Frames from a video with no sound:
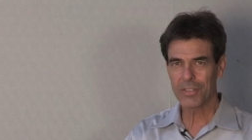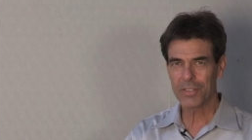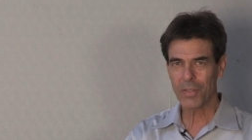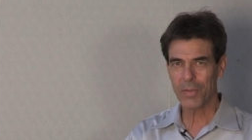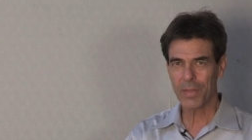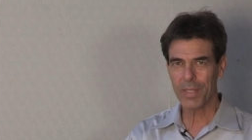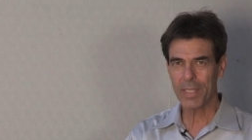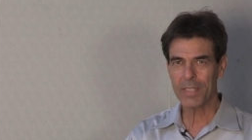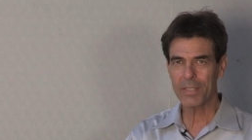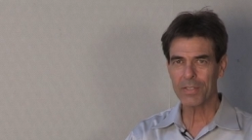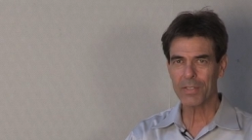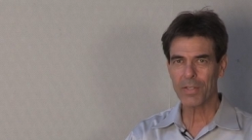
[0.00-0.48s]
So
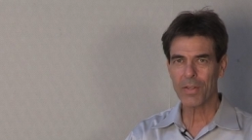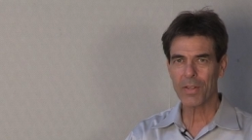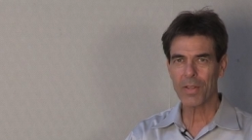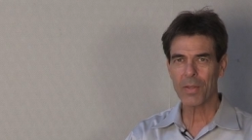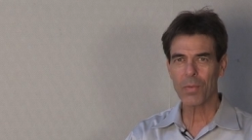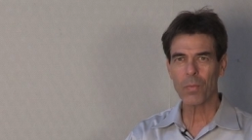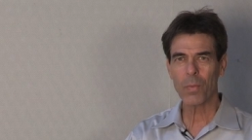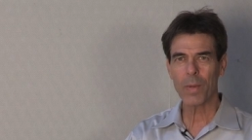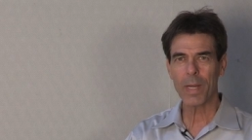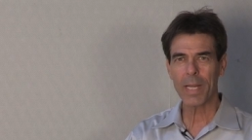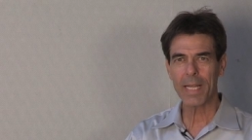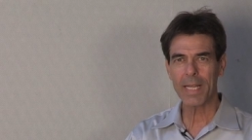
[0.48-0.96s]
these are the
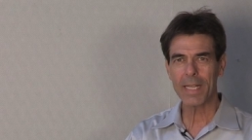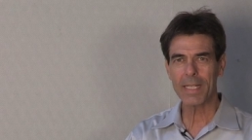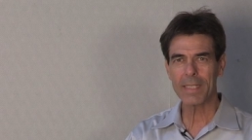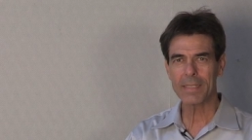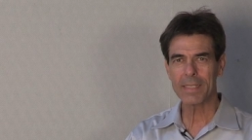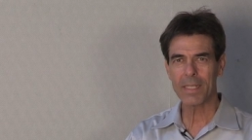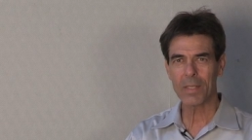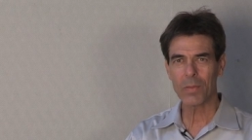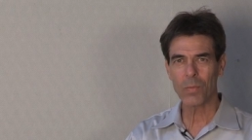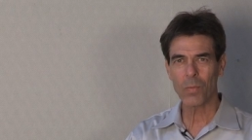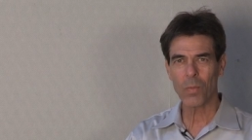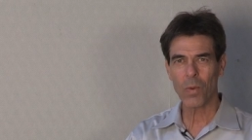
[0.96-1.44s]
ways
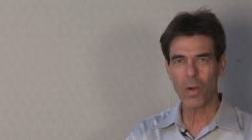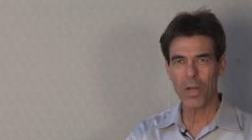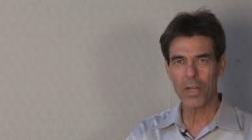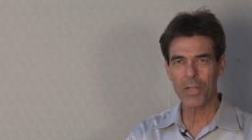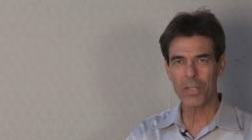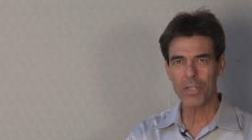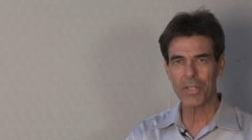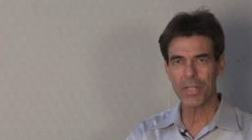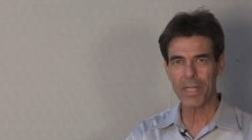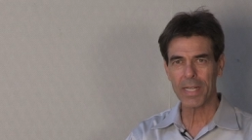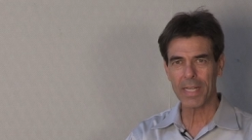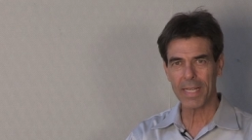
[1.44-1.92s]
that
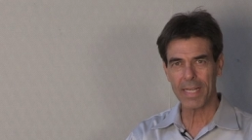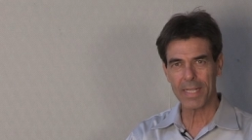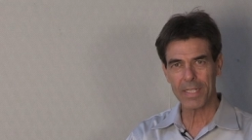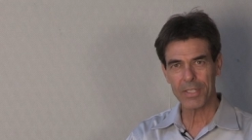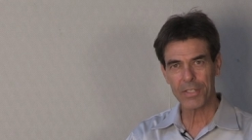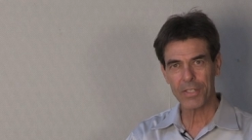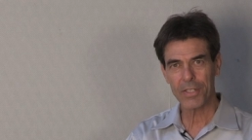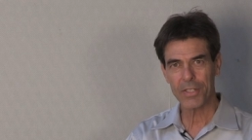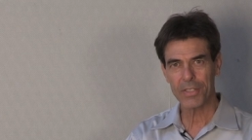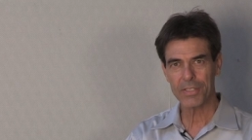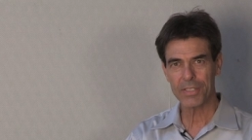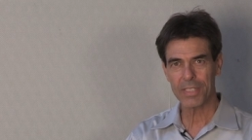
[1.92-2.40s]
water
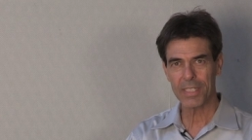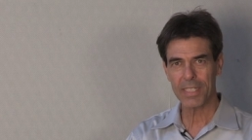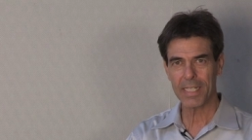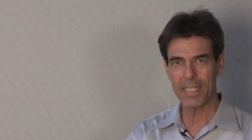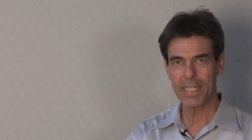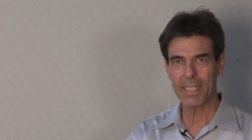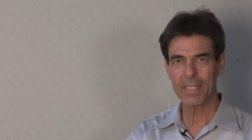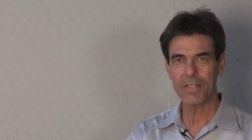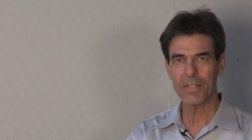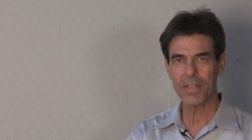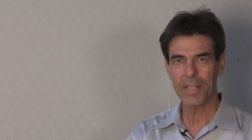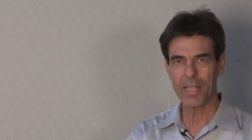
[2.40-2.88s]
enters
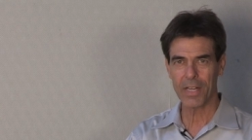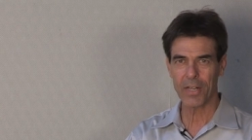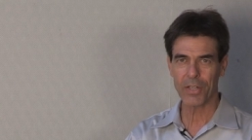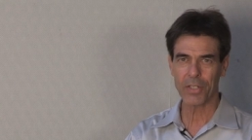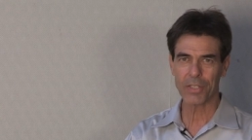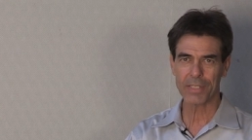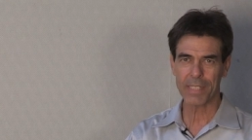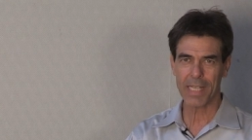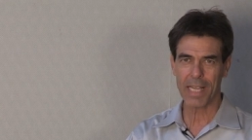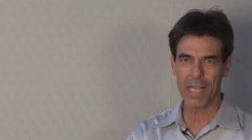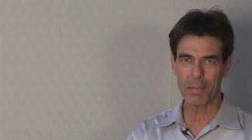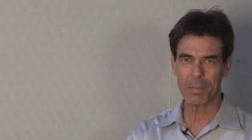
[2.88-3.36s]
into the
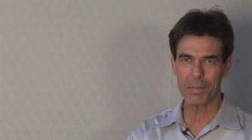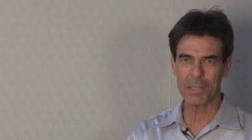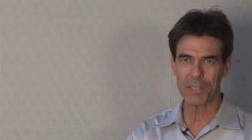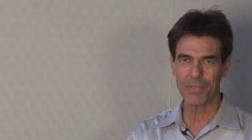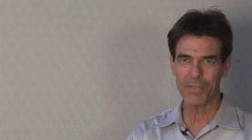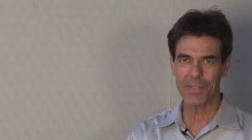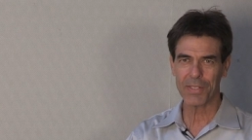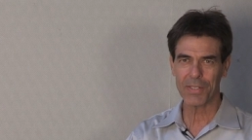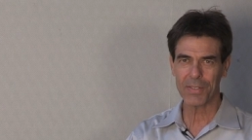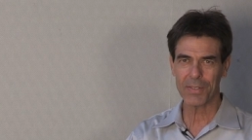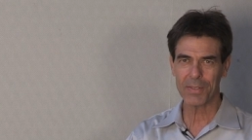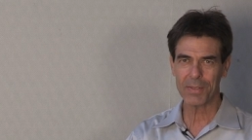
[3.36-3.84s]
Earth's
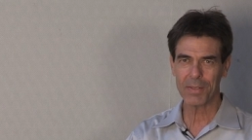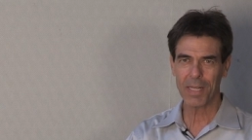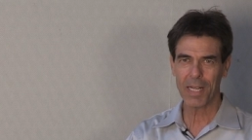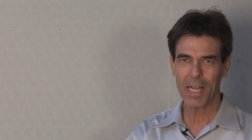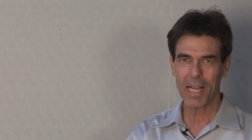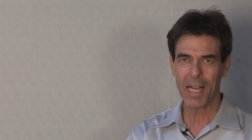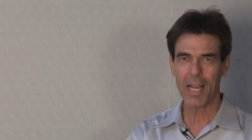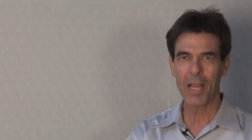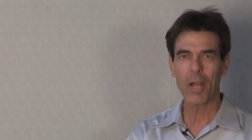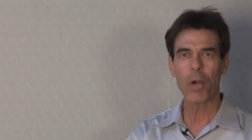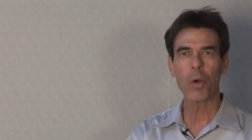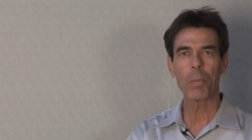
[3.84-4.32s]
atmosphere.
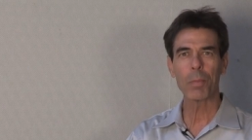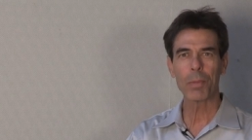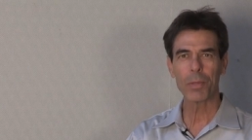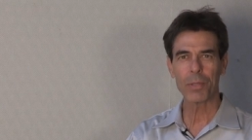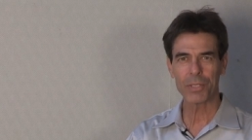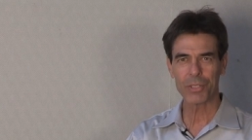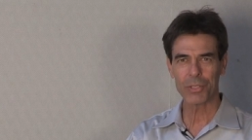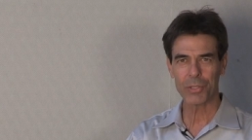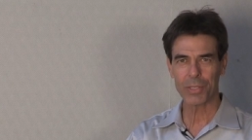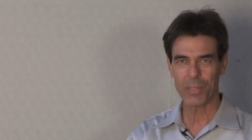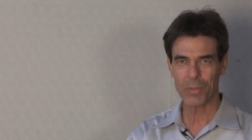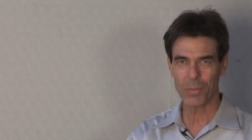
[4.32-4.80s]
I hope you
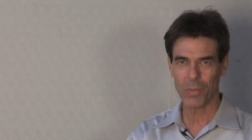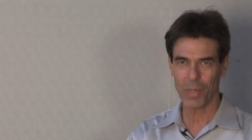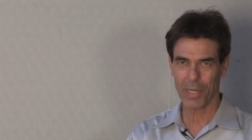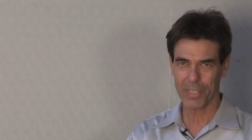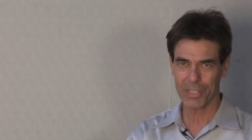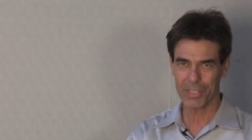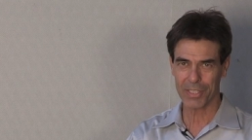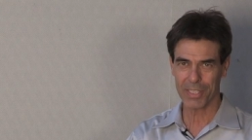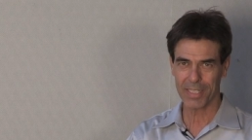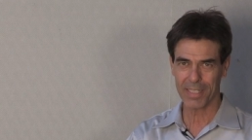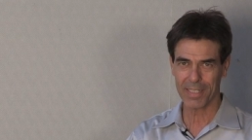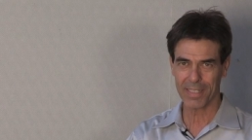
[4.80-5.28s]
enjoyed
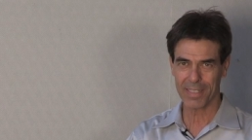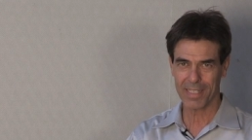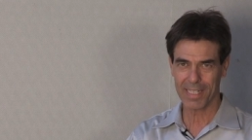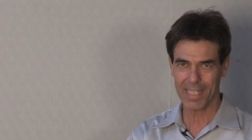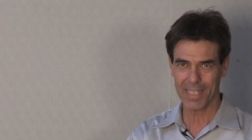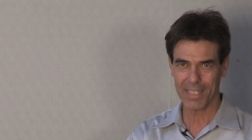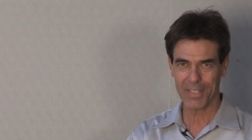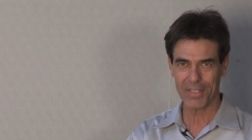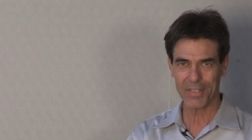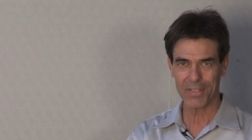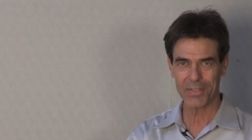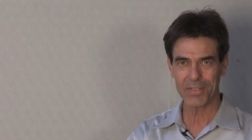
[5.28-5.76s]
watching.
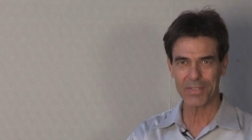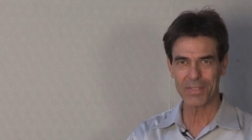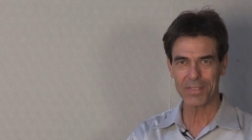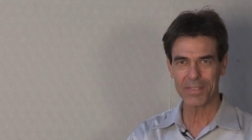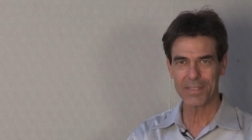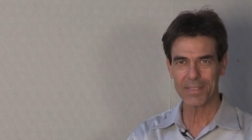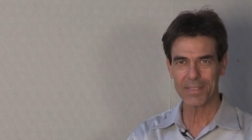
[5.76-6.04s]
Thank you.